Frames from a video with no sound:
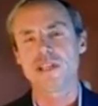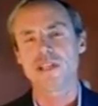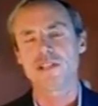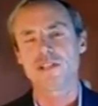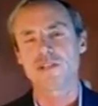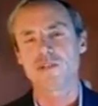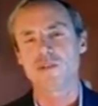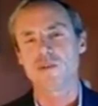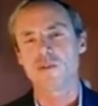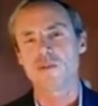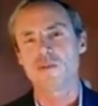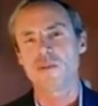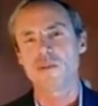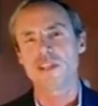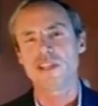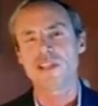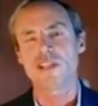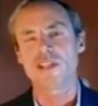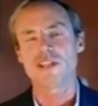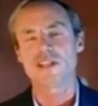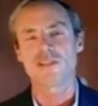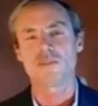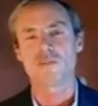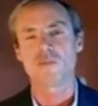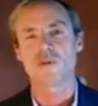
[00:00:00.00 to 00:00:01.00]
What we need is
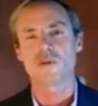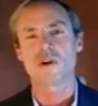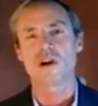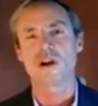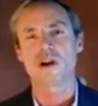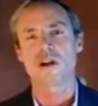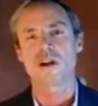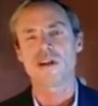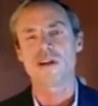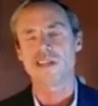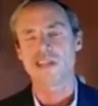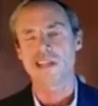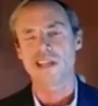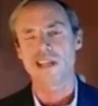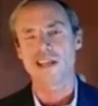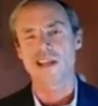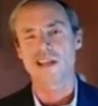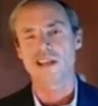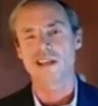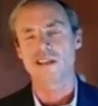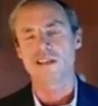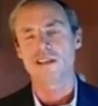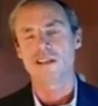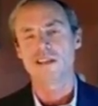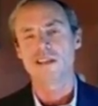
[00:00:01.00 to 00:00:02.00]
more hard data,
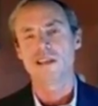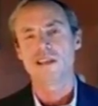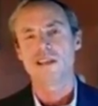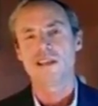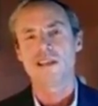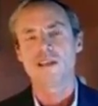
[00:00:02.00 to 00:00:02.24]
and